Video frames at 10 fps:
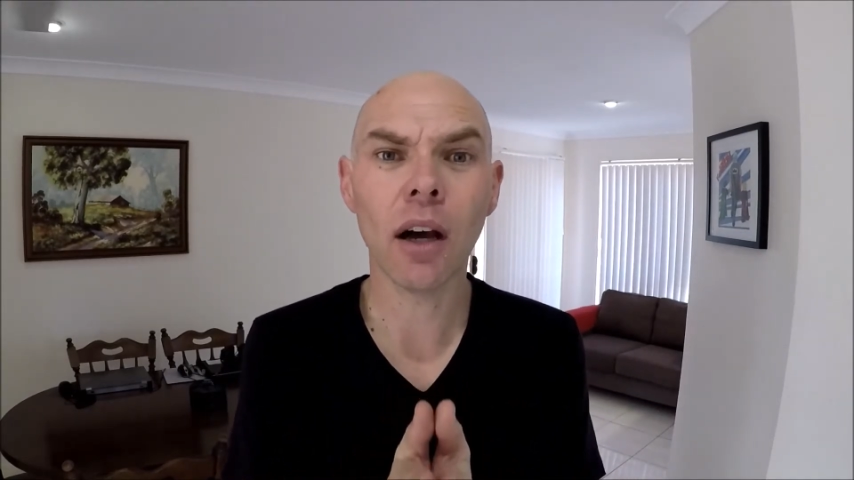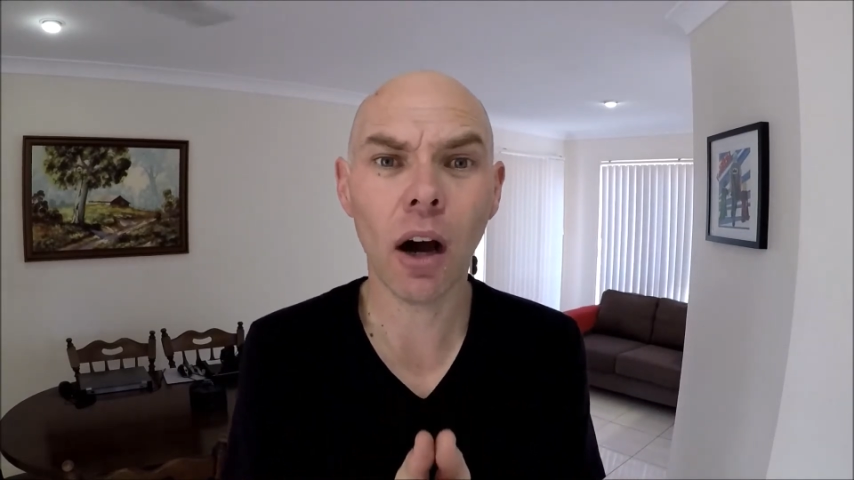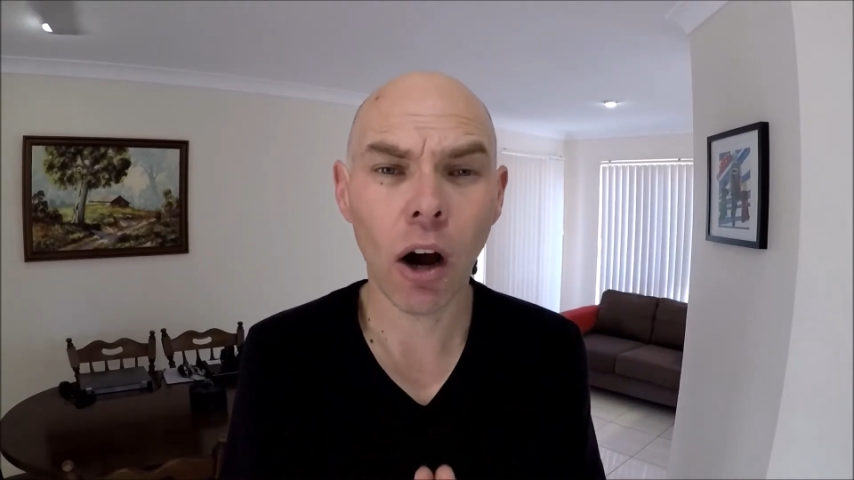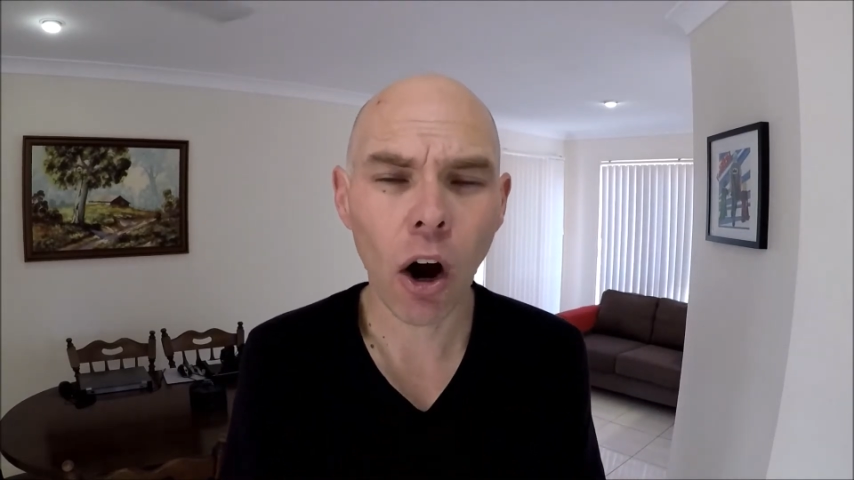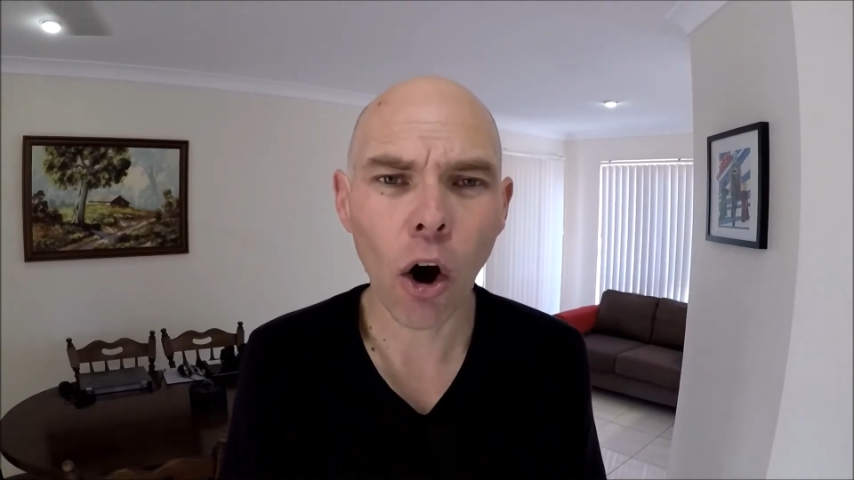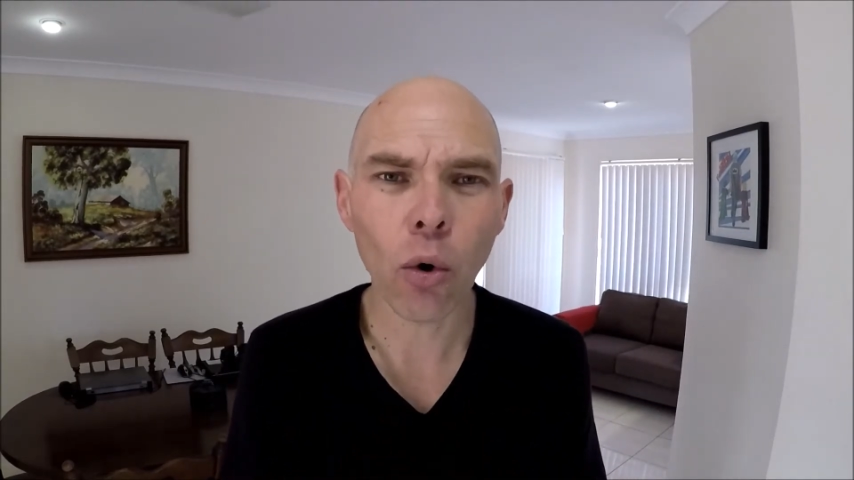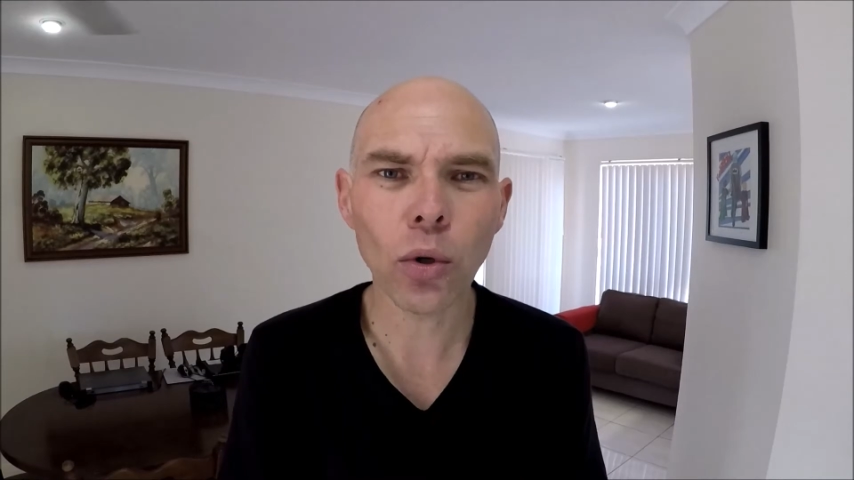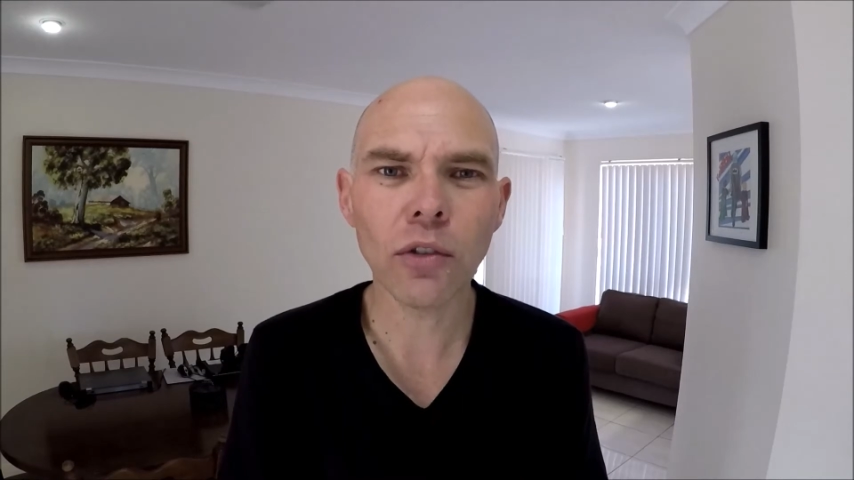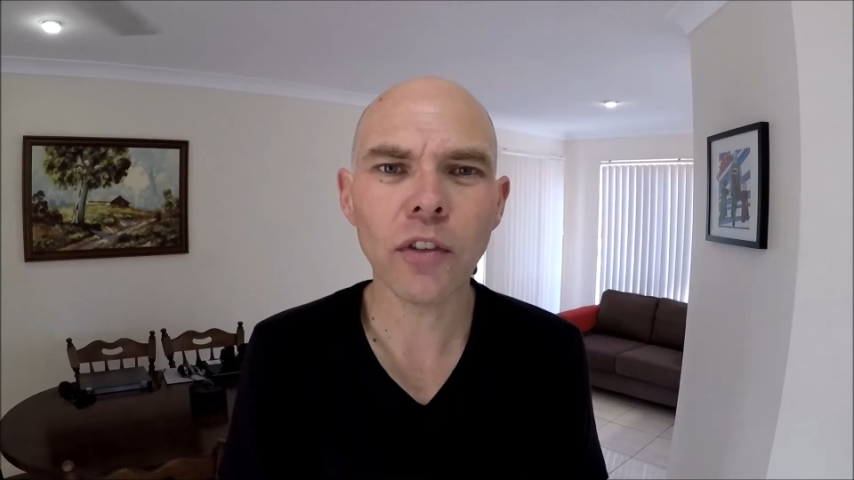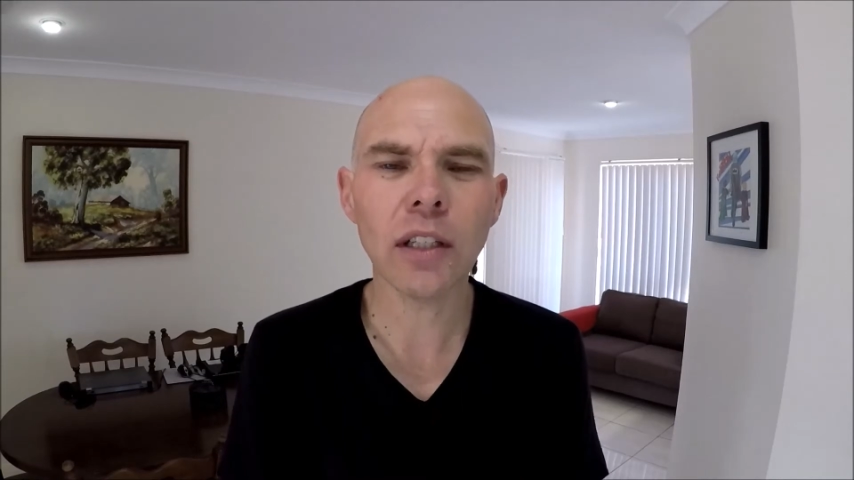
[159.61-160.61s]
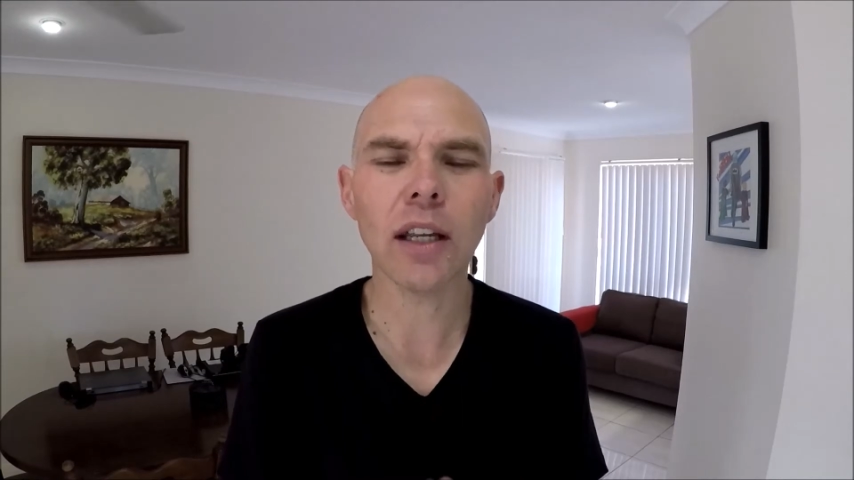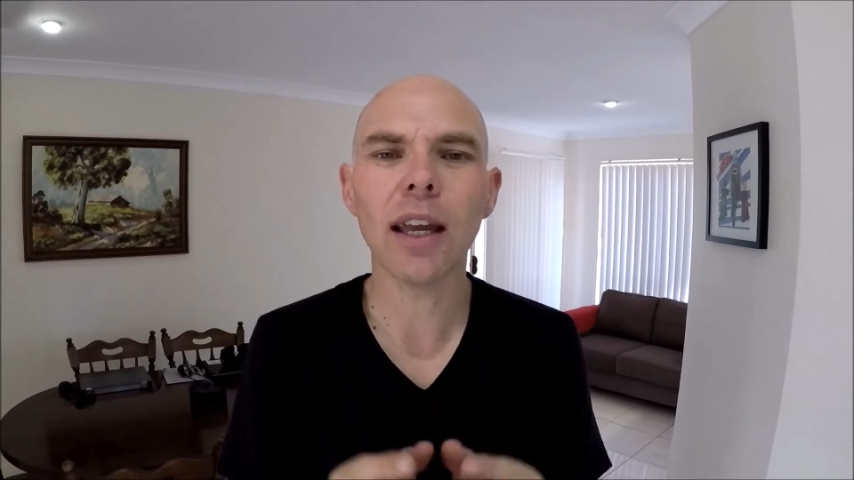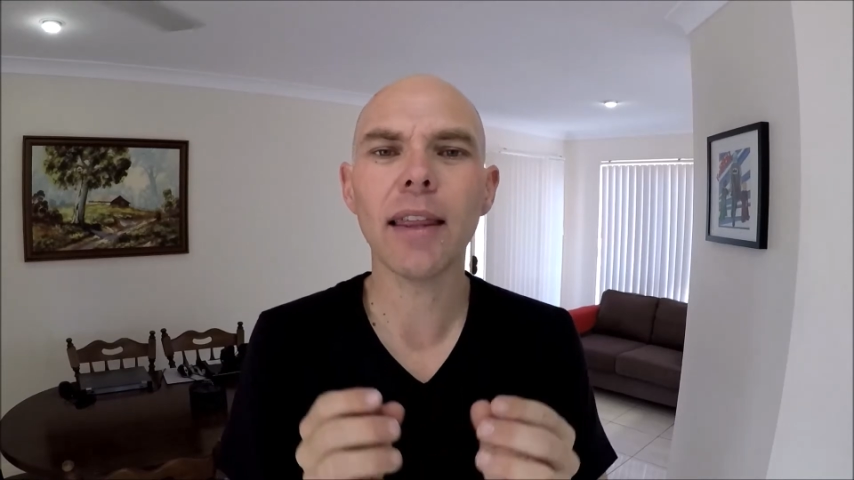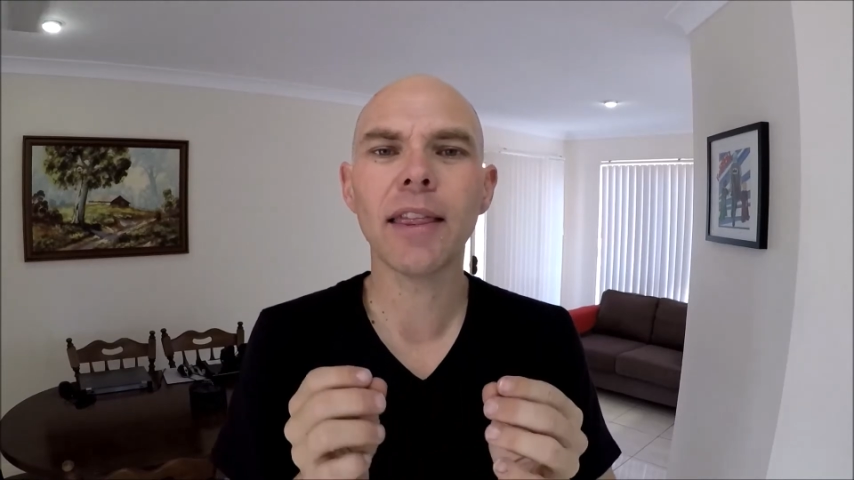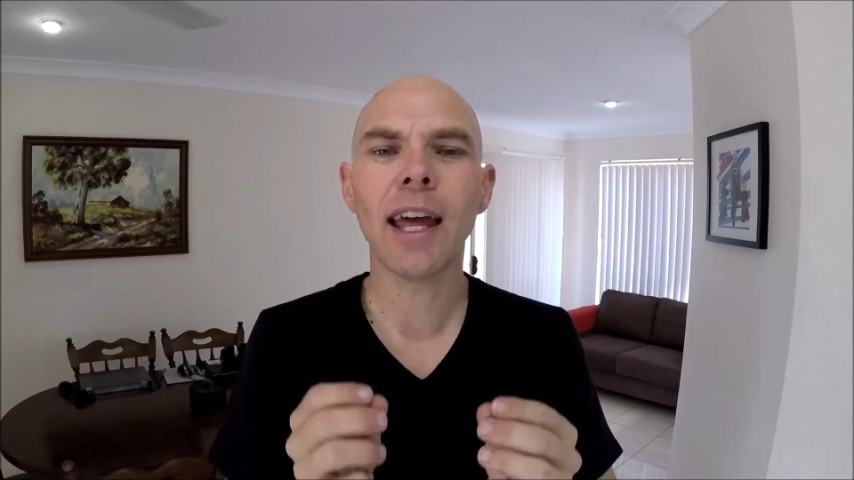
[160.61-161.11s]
hold of it,